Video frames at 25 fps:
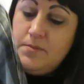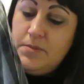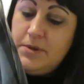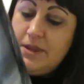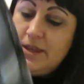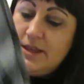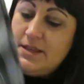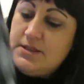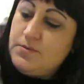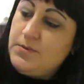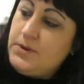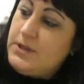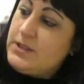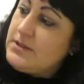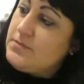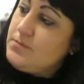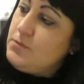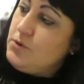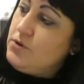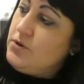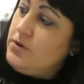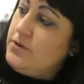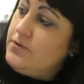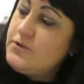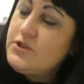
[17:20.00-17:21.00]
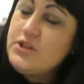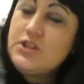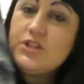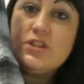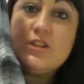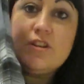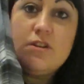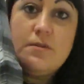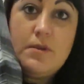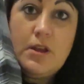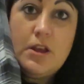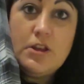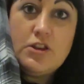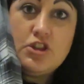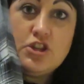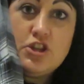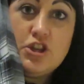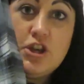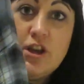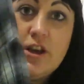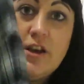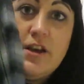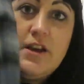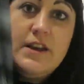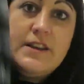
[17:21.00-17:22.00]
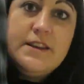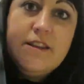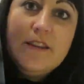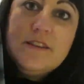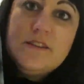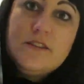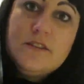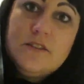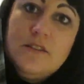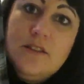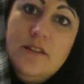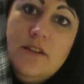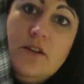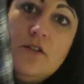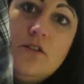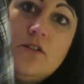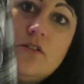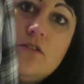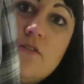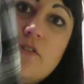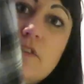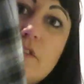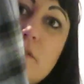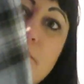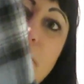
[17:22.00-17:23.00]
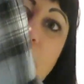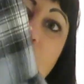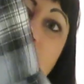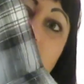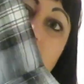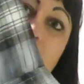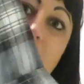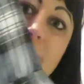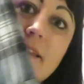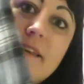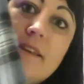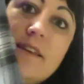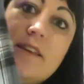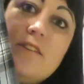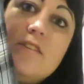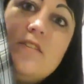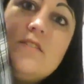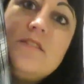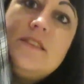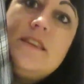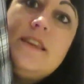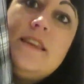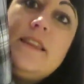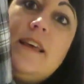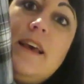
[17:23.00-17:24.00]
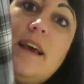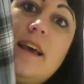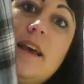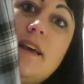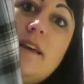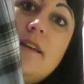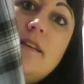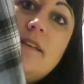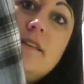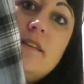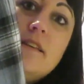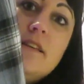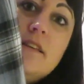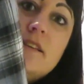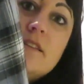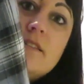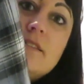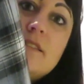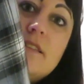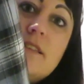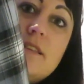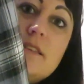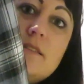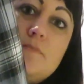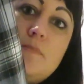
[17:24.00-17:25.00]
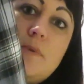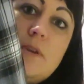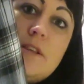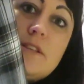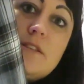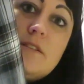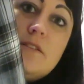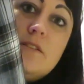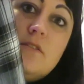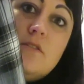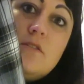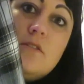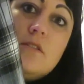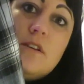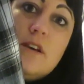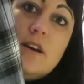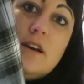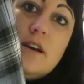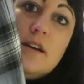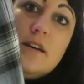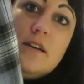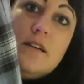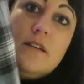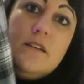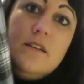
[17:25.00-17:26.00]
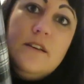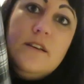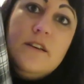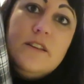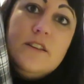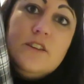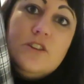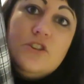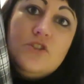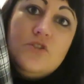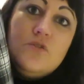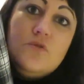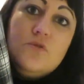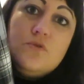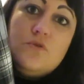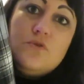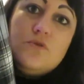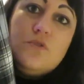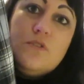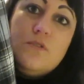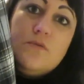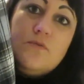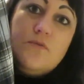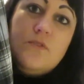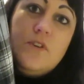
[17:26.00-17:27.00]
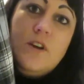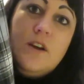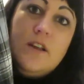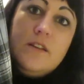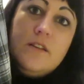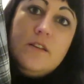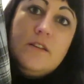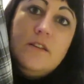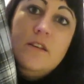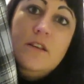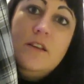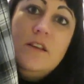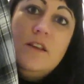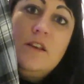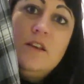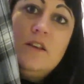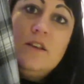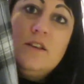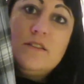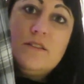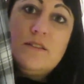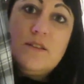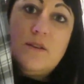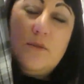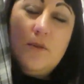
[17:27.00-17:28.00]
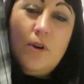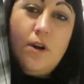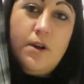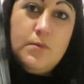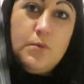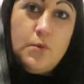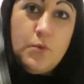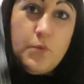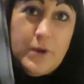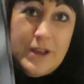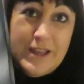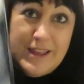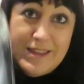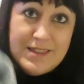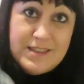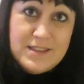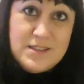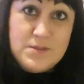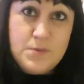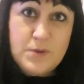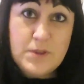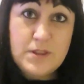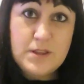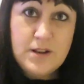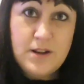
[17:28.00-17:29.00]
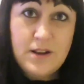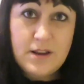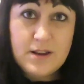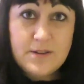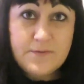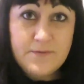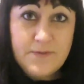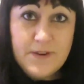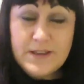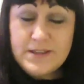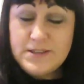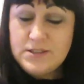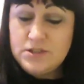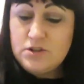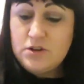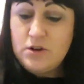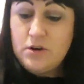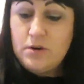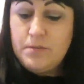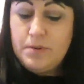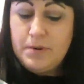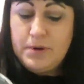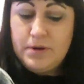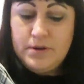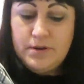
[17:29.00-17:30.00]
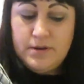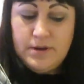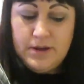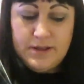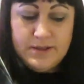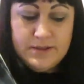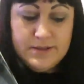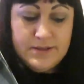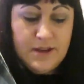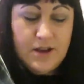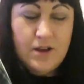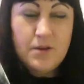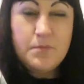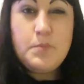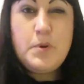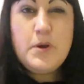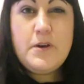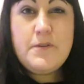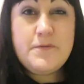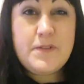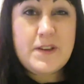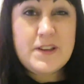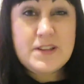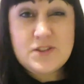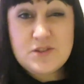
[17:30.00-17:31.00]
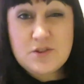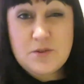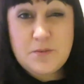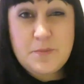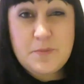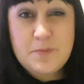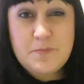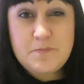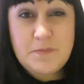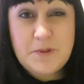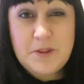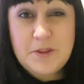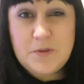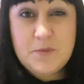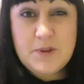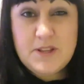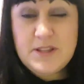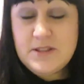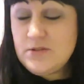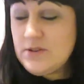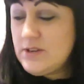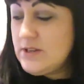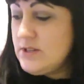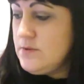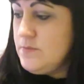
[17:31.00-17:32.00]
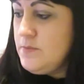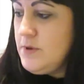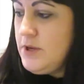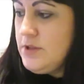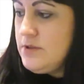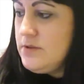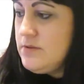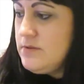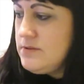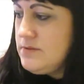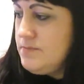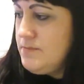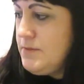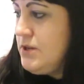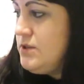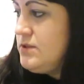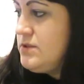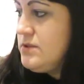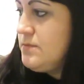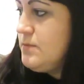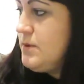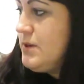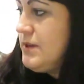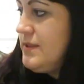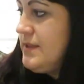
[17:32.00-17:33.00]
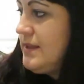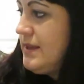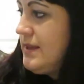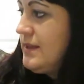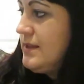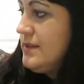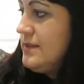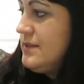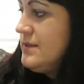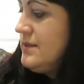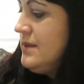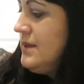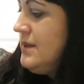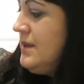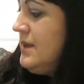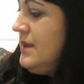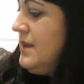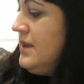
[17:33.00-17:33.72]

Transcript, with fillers: but this one's more of just a, a shirt, and it's longer at the back. Can you see that? So this bit's longer and it's shorter at the front. So I will wear this with a, like a vest top under. I put a vest top in the winter under most, most of my things.